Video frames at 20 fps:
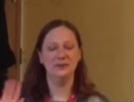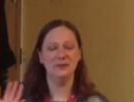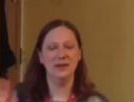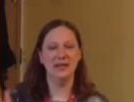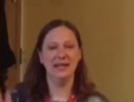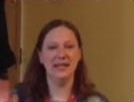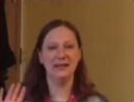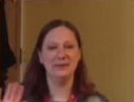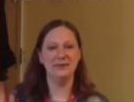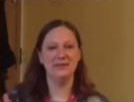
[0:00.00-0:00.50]
my
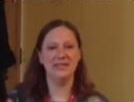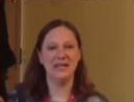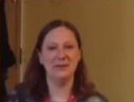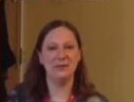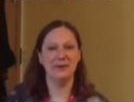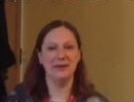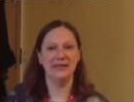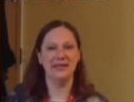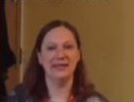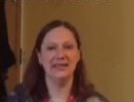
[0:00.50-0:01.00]
name's
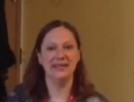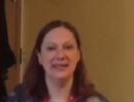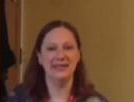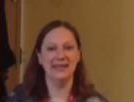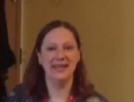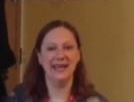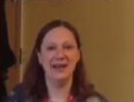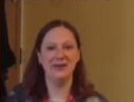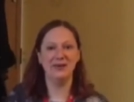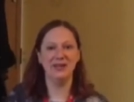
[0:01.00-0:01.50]
Debbie.
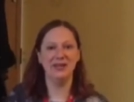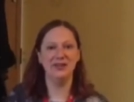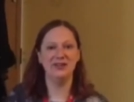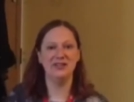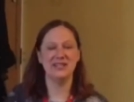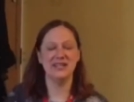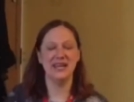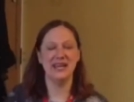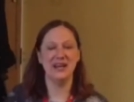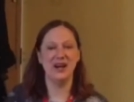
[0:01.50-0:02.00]
How are you
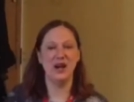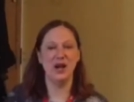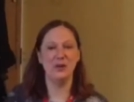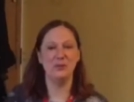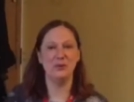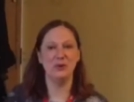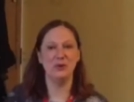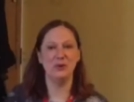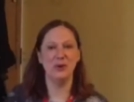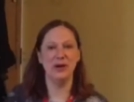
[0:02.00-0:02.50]
today? I
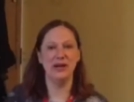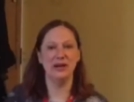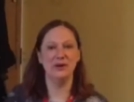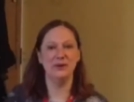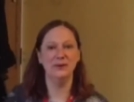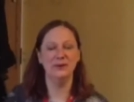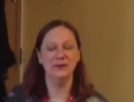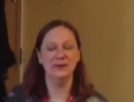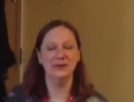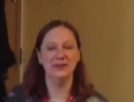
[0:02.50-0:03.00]
hope you're
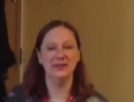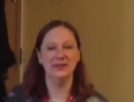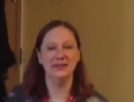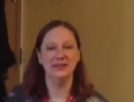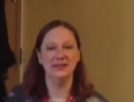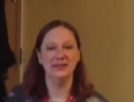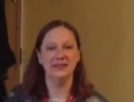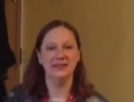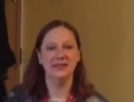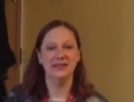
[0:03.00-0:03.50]
well.
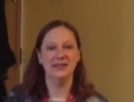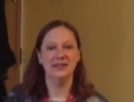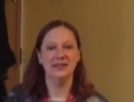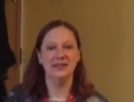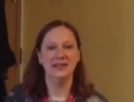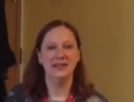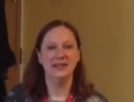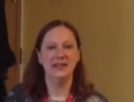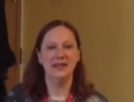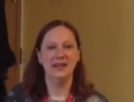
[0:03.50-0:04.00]

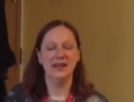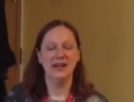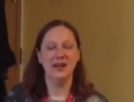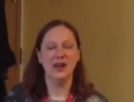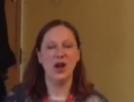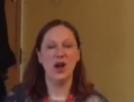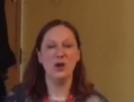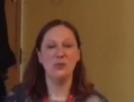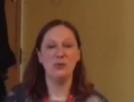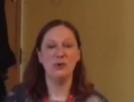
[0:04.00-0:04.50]
And
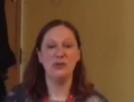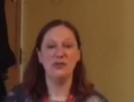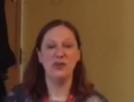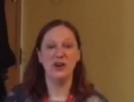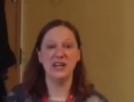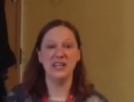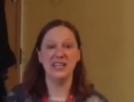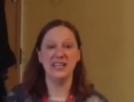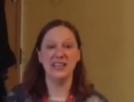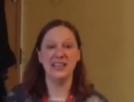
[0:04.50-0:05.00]
I hope you're
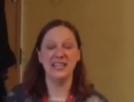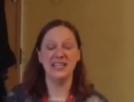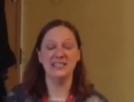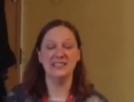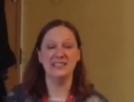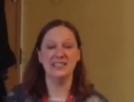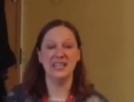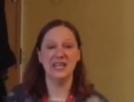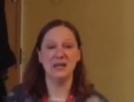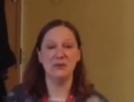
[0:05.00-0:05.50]
finding things
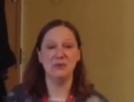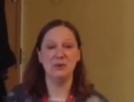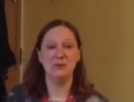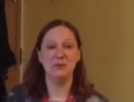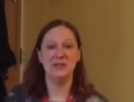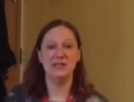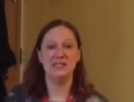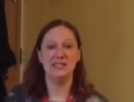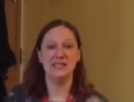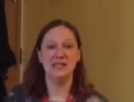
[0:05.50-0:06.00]
to keep you
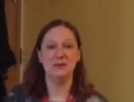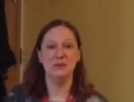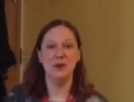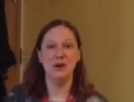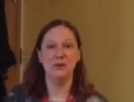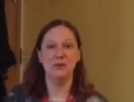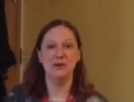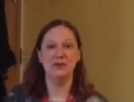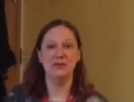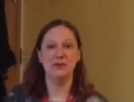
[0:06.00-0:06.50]
busy
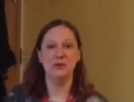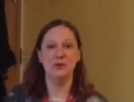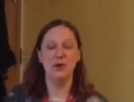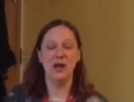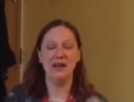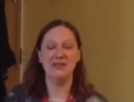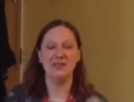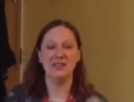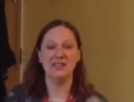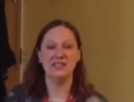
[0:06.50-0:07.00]
while we're all
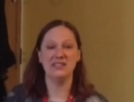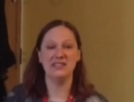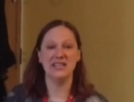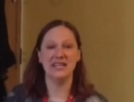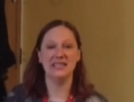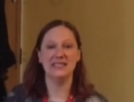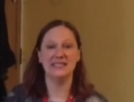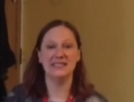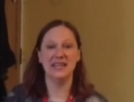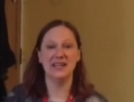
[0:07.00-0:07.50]
having to
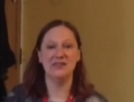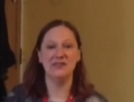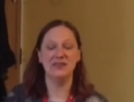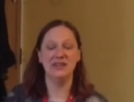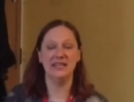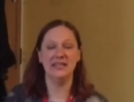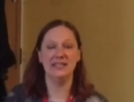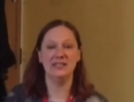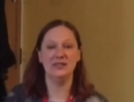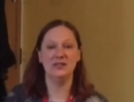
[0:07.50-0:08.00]
stay
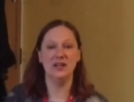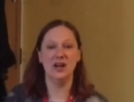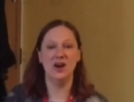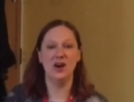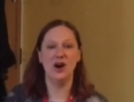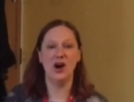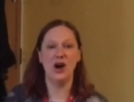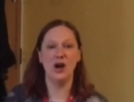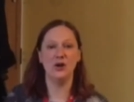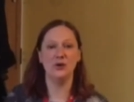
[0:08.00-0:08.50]
safely in
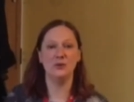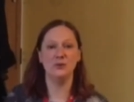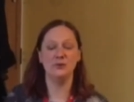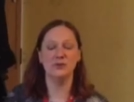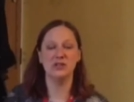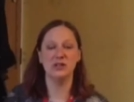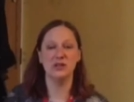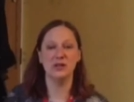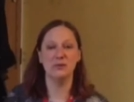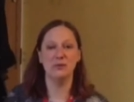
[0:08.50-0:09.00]
our
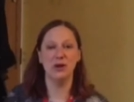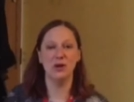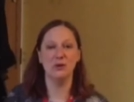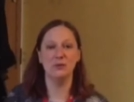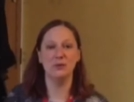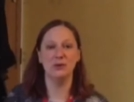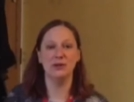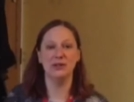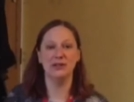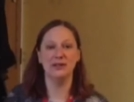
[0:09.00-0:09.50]
homes at the
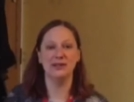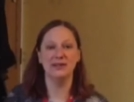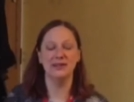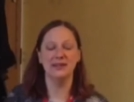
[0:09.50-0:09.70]
moment.